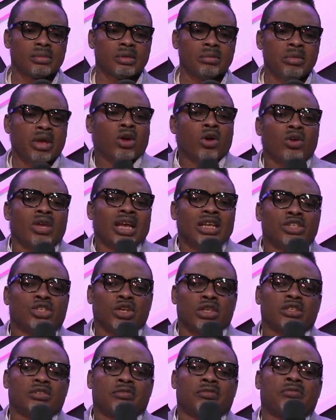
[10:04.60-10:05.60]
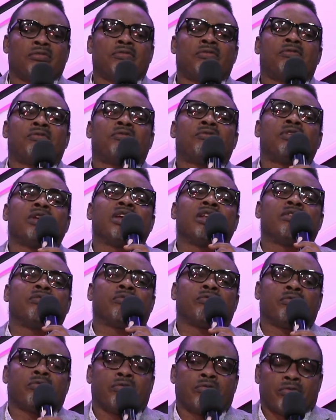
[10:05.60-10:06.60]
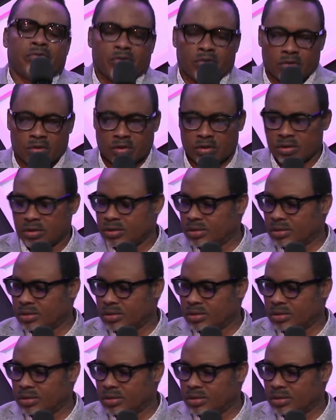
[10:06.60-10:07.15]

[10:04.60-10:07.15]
because you're just faithful.